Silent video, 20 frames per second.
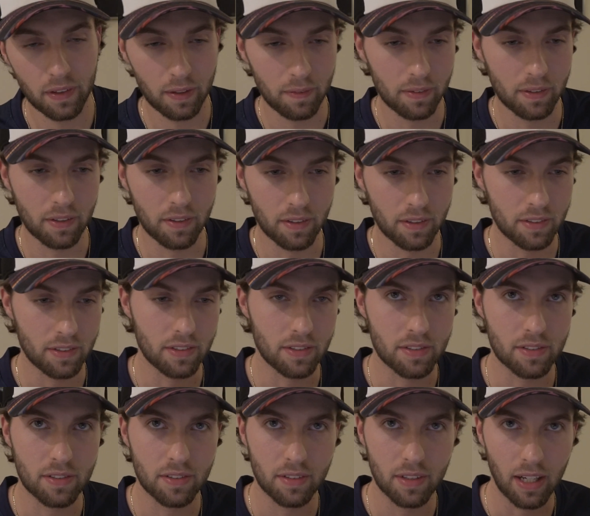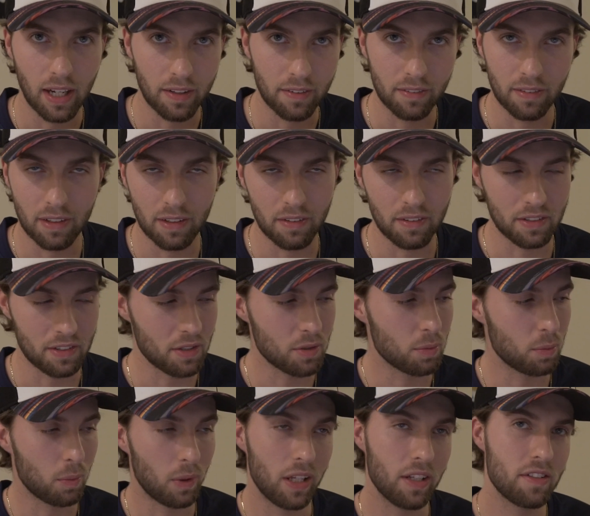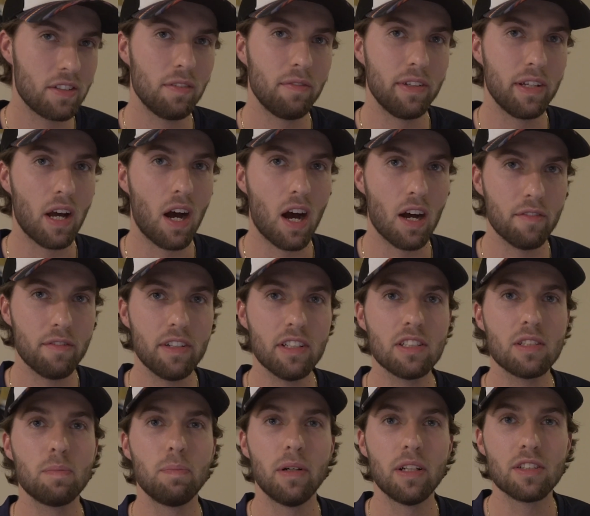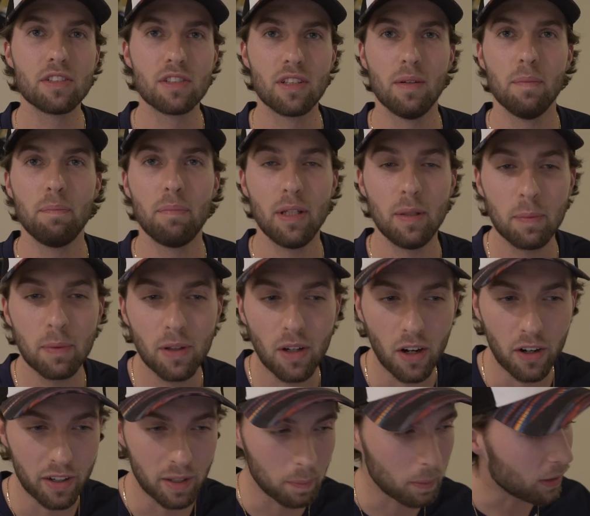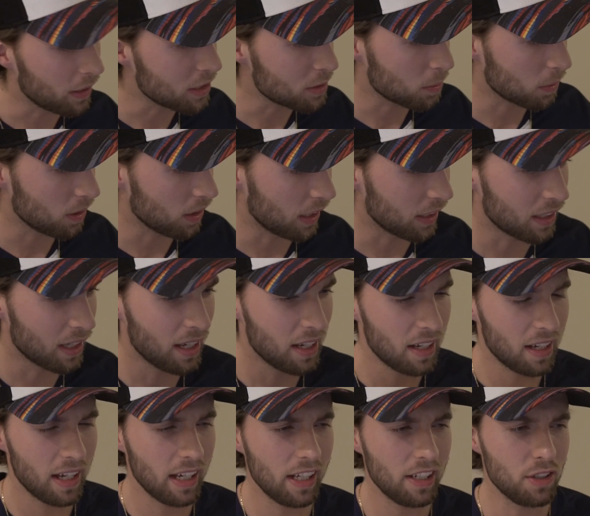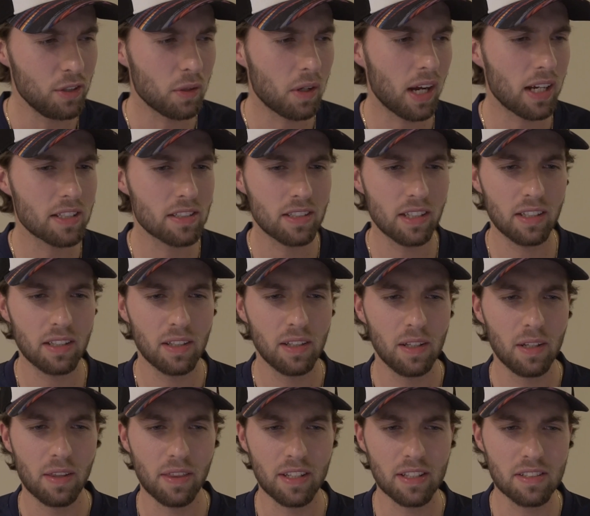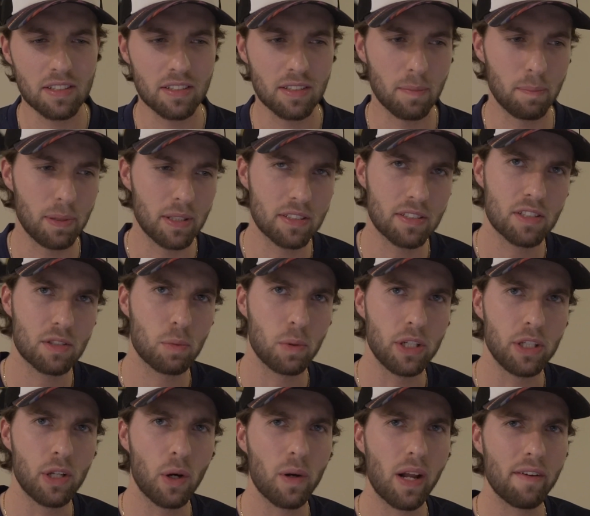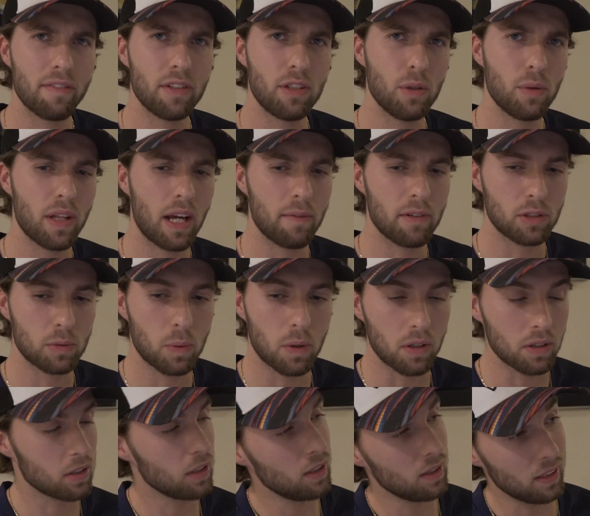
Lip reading: And this is relatively obvious, but some people are in a place where like, hey, you guys said this is a business where you don't have to do that much work.